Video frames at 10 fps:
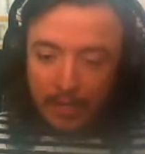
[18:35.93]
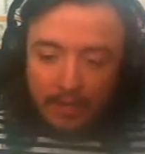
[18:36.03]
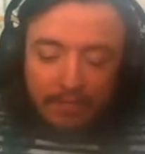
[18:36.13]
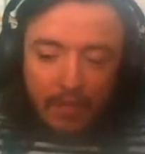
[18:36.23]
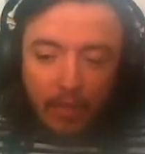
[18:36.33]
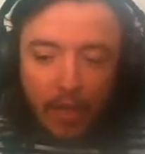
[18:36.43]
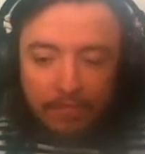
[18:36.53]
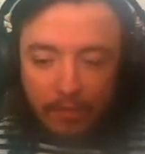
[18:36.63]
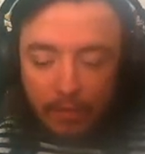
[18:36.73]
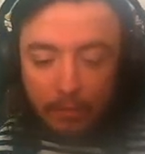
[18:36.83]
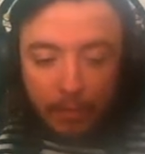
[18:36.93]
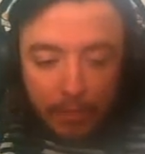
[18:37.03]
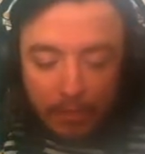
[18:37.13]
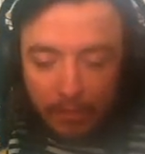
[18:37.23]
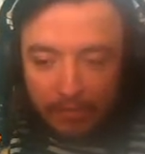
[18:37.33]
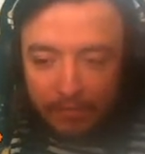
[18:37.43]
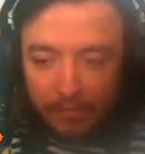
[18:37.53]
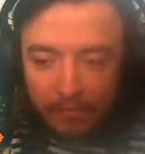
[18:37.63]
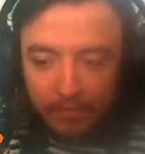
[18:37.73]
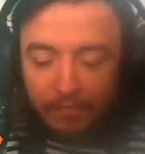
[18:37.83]
And I need to tell Artsling about that
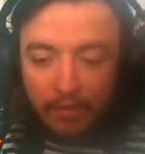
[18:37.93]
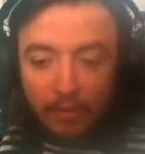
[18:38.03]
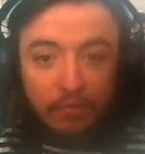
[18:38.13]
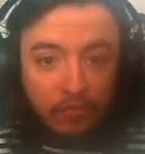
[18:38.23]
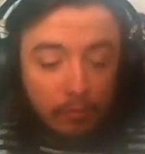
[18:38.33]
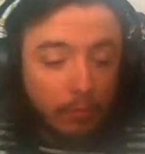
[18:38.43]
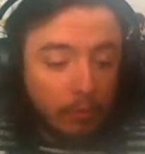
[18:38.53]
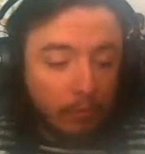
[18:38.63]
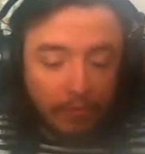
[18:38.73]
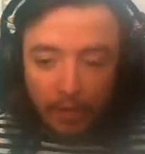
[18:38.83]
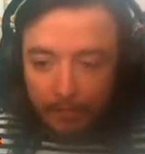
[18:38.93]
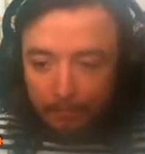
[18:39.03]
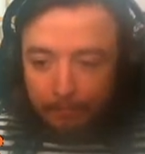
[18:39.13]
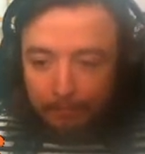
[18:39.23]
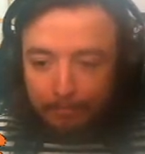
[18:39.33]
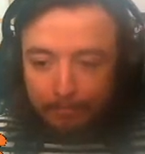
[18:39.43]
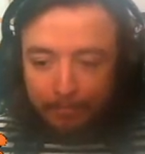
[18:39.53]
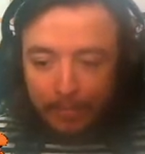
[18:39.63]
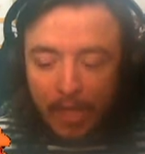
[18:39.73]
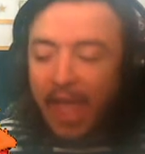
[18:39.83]
later because I feel like she would love that.
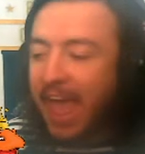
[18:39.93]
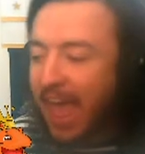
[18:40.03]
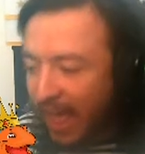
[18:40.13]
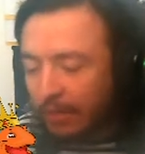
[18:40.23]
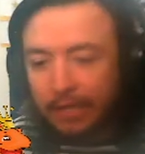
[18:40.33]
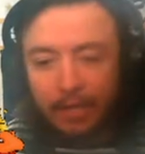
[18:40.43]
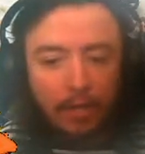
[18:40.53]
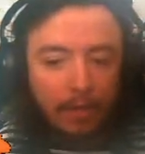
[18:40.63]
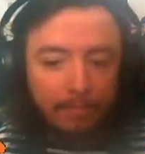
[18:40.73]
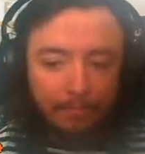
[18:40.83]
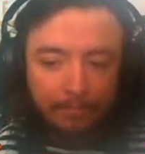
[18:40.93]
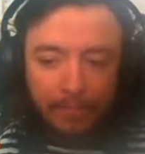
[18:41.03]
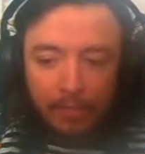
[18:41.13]
Hell yeah.